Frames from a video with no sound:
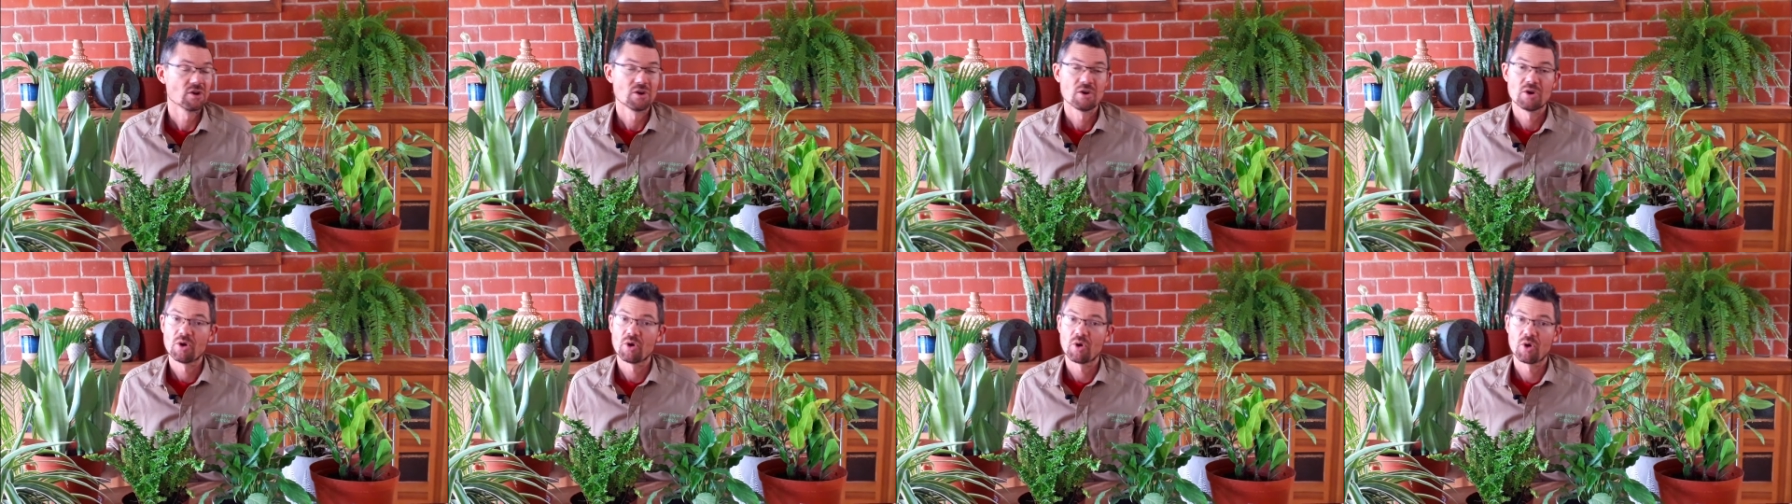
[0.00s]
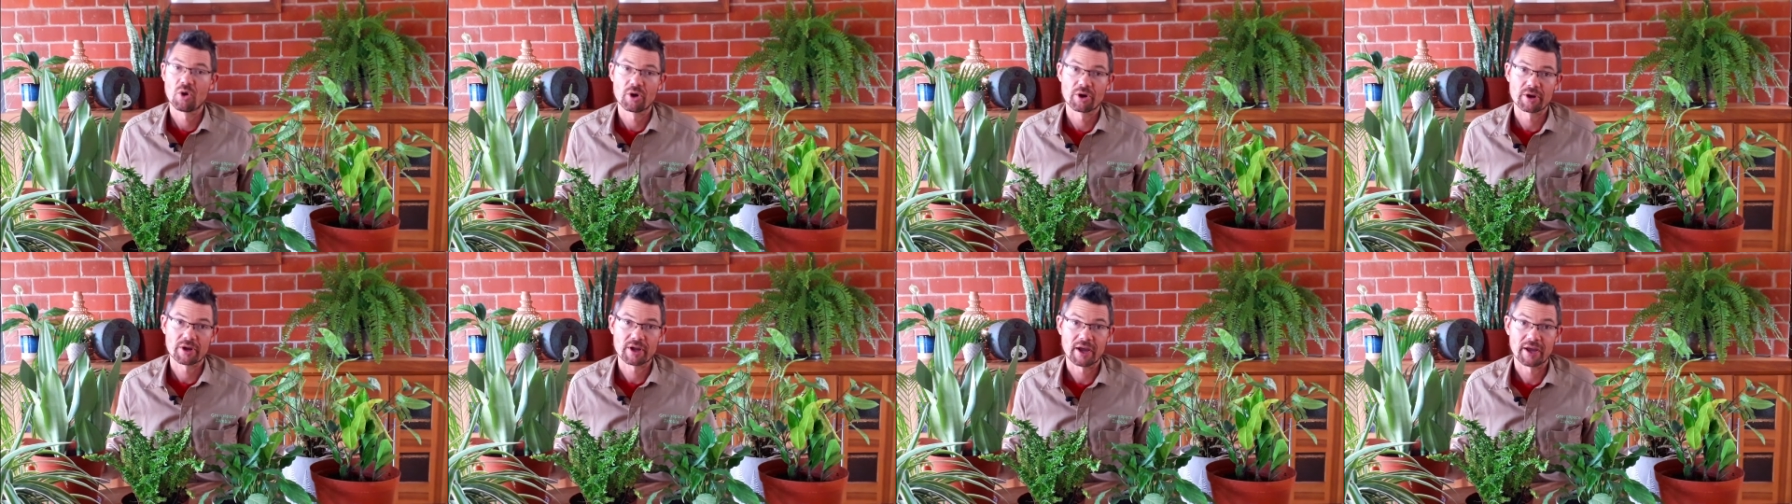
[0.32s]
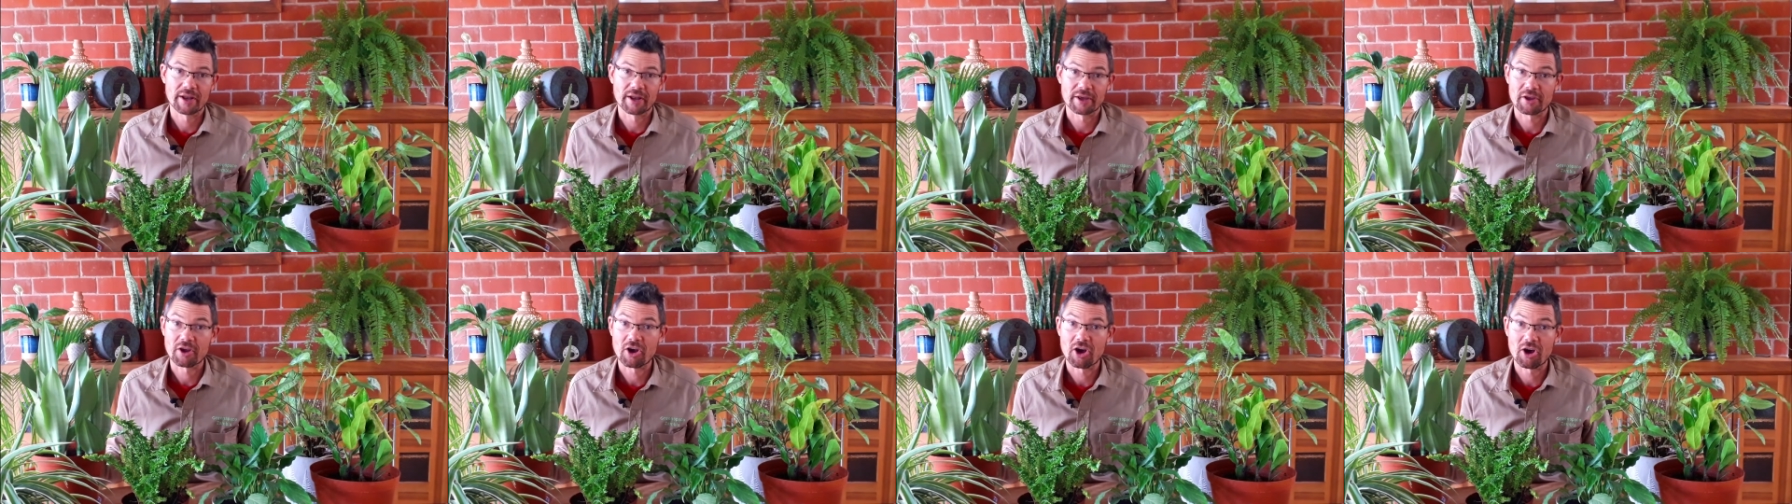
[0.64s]
or kind
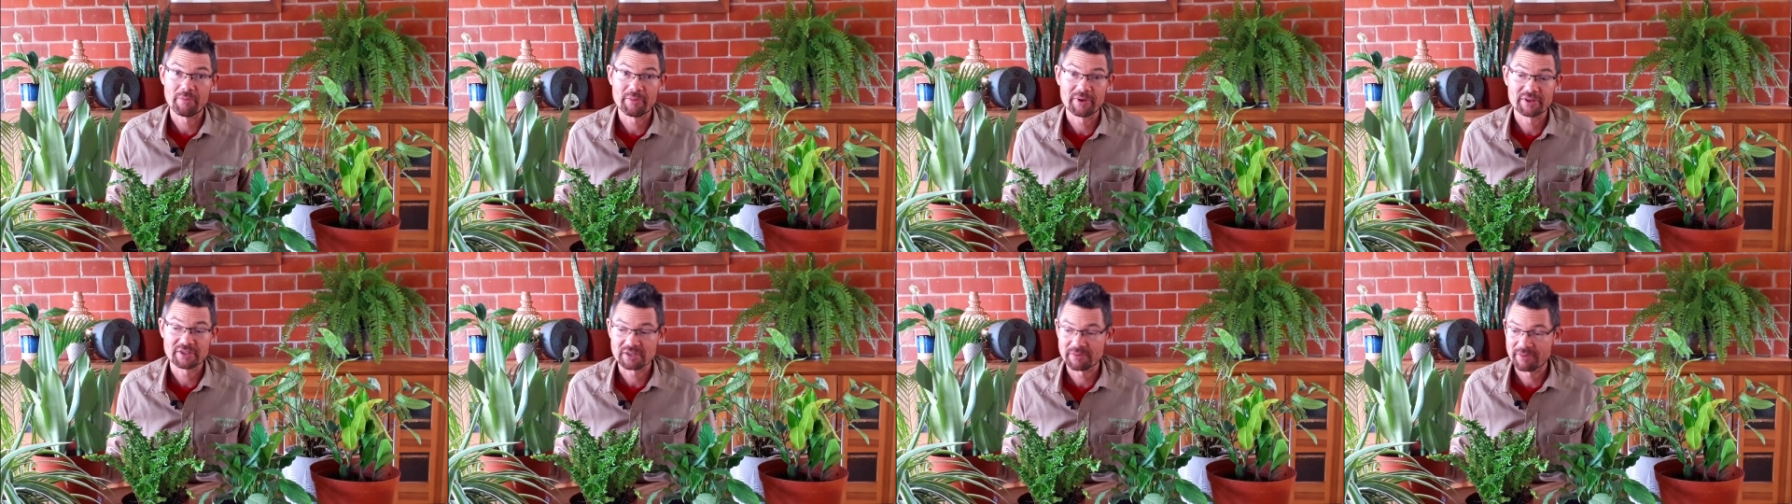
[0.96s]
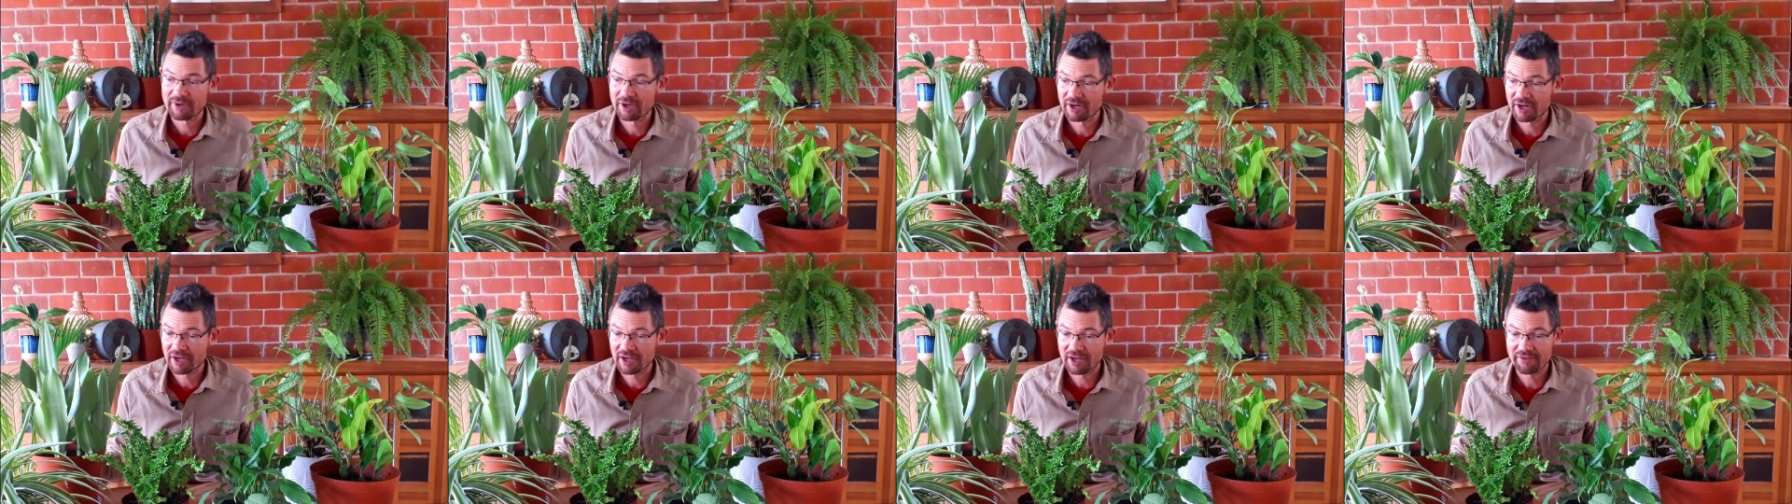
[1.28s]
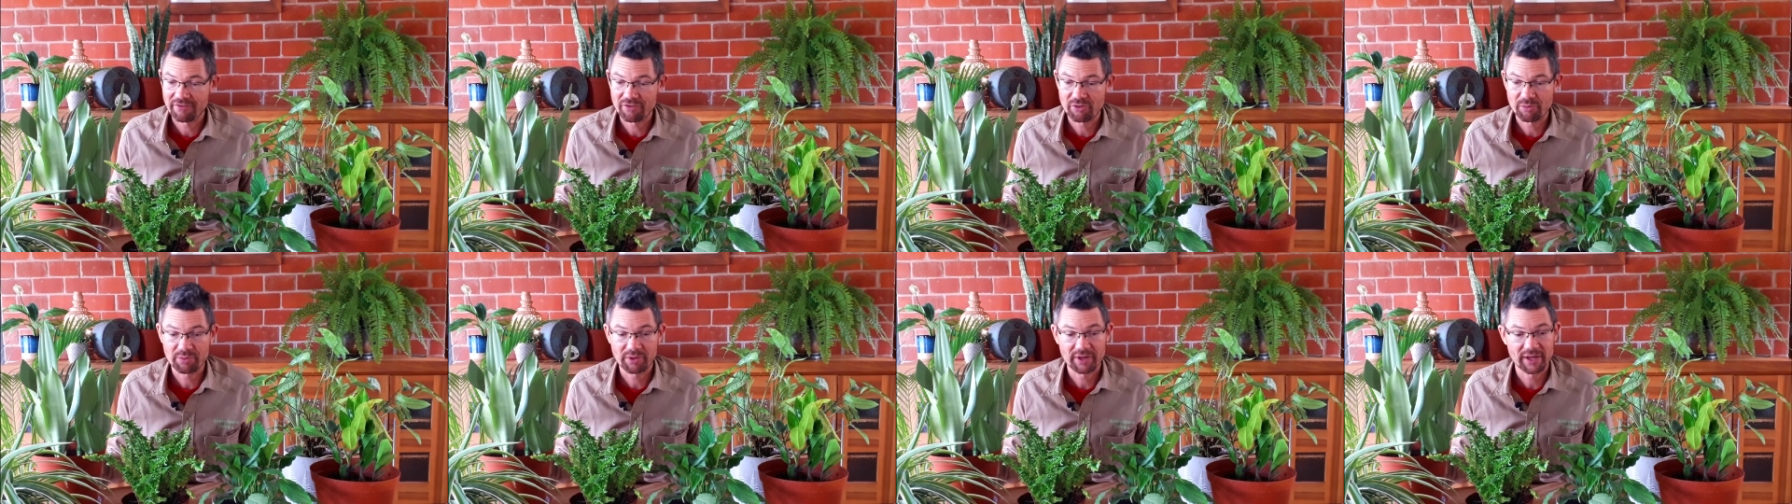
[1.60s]
of comments about any of
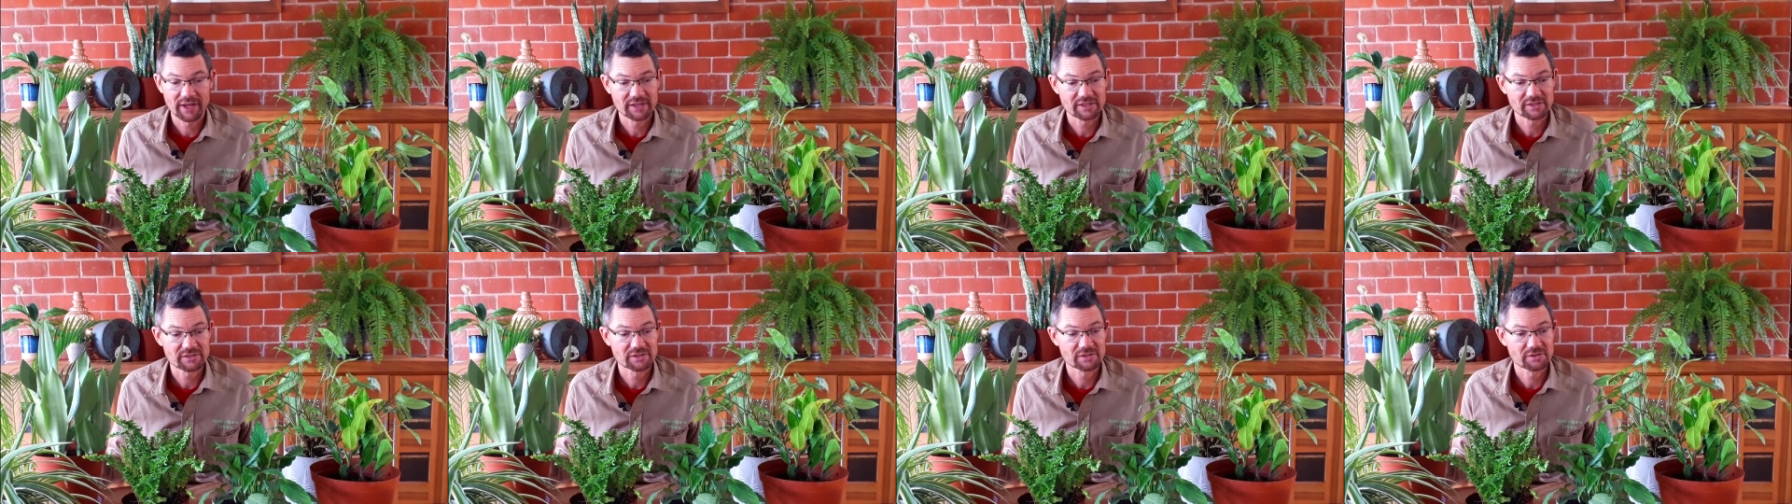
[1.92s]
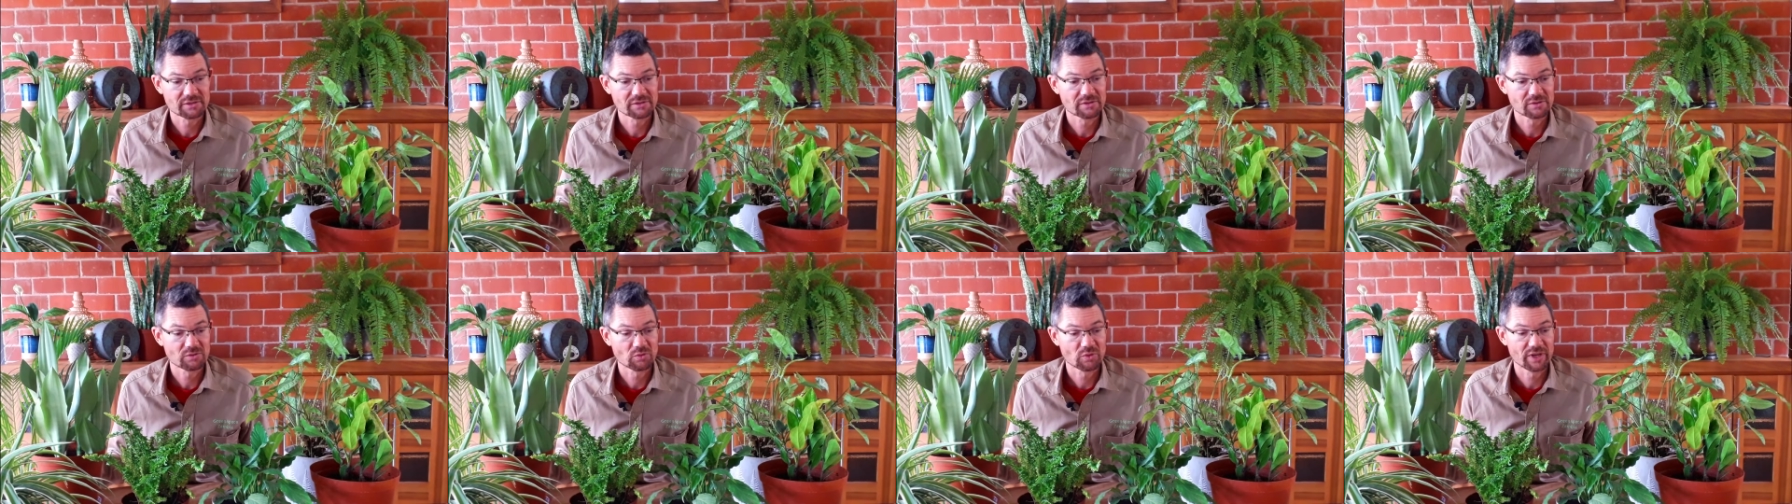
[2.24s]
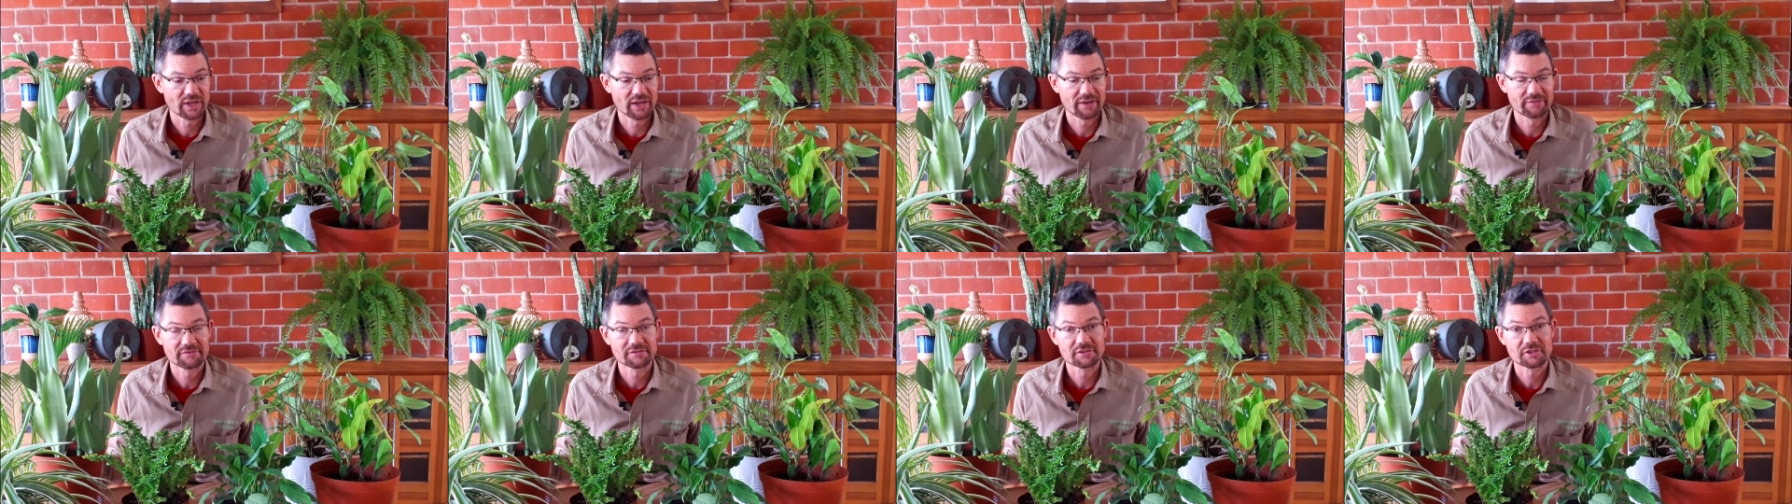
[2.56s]
the plants we
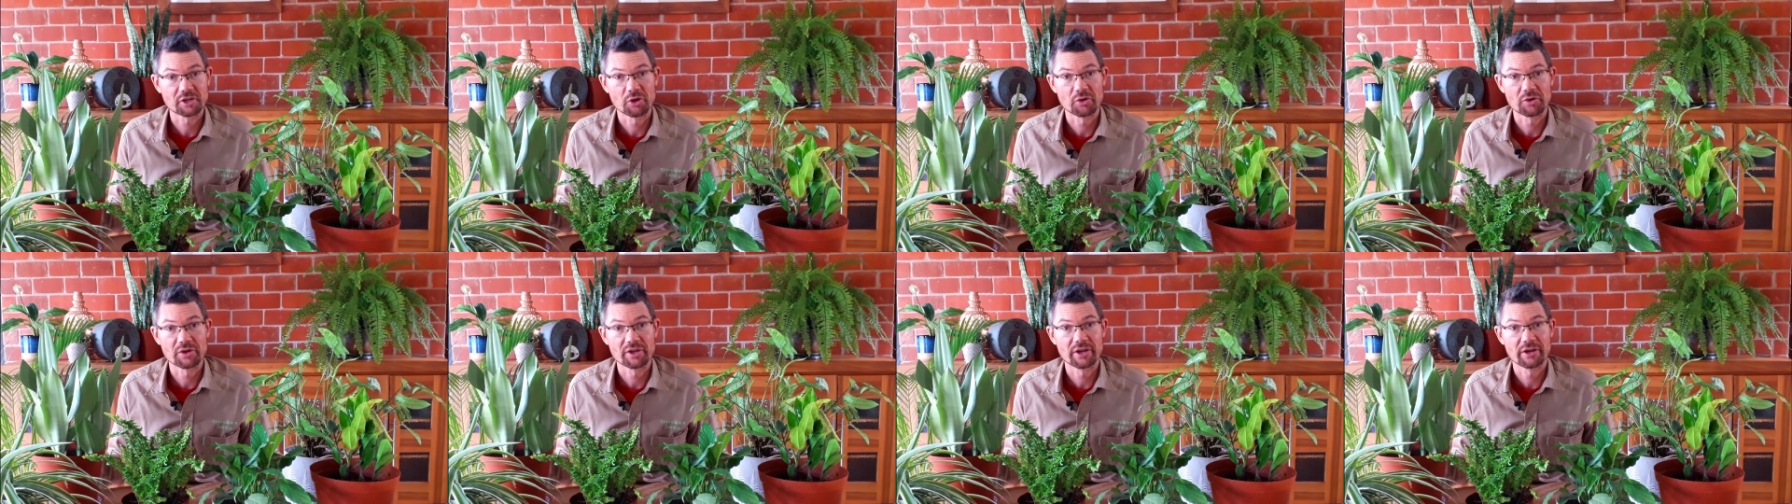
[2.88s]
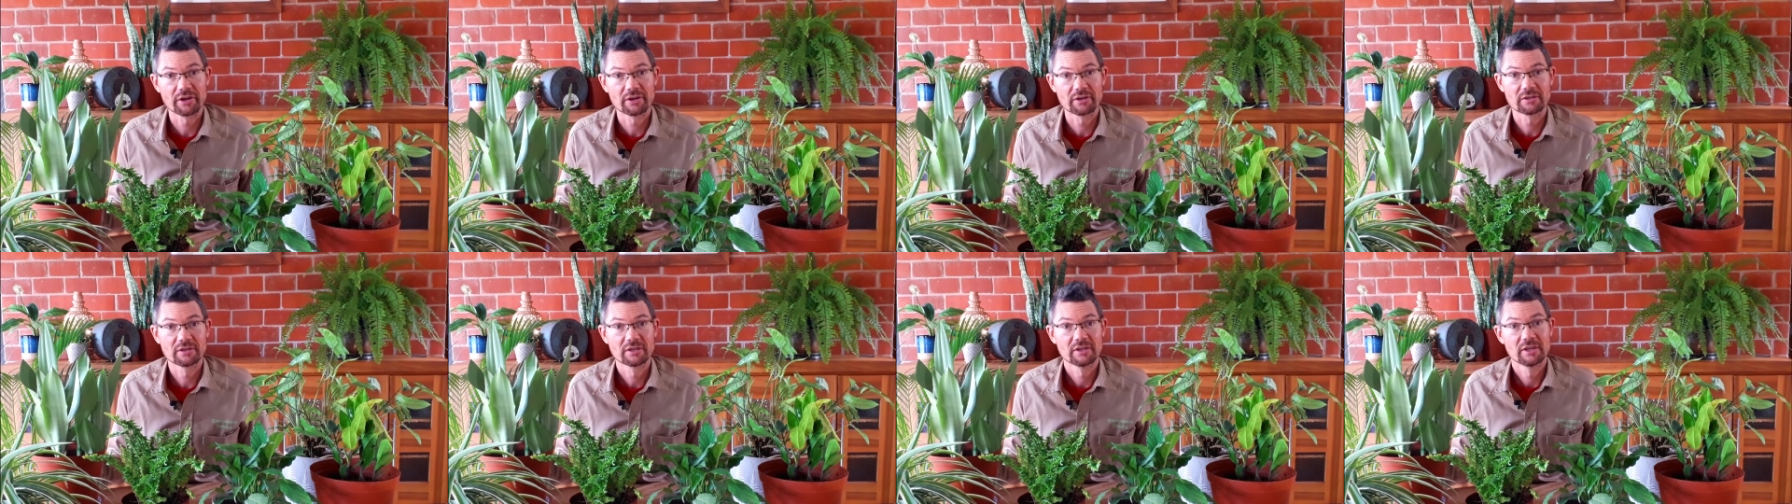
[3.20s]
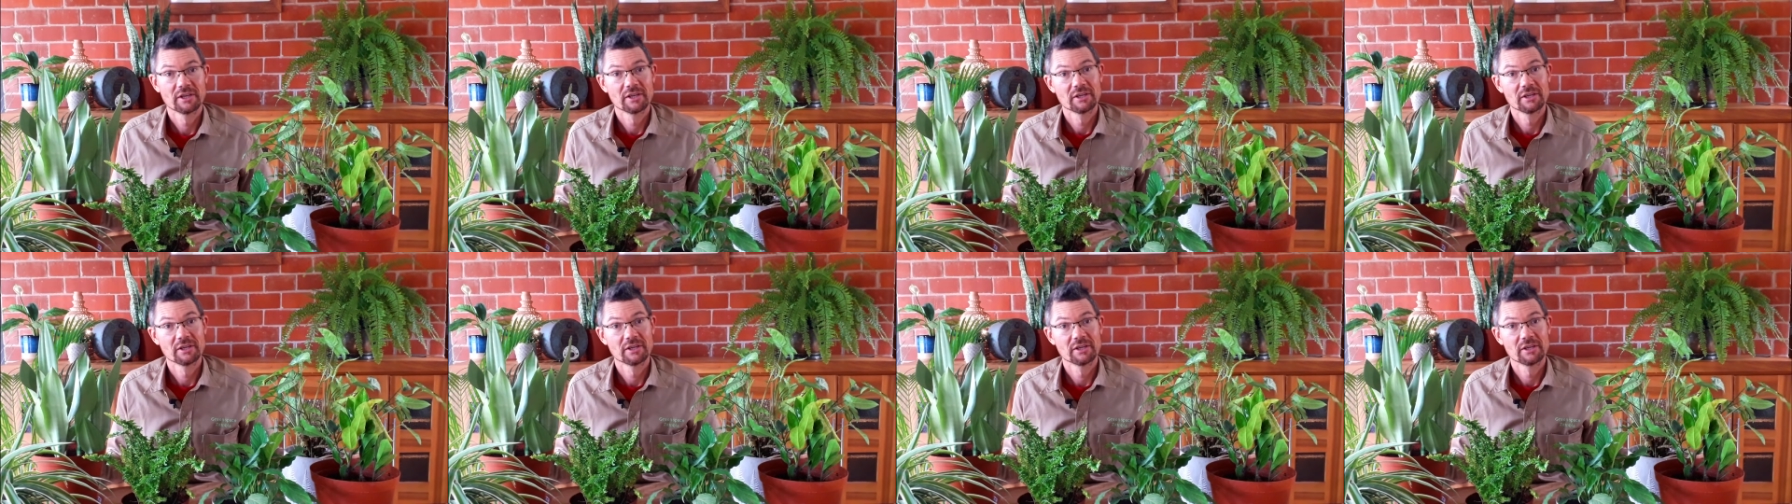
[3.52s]
have shown here,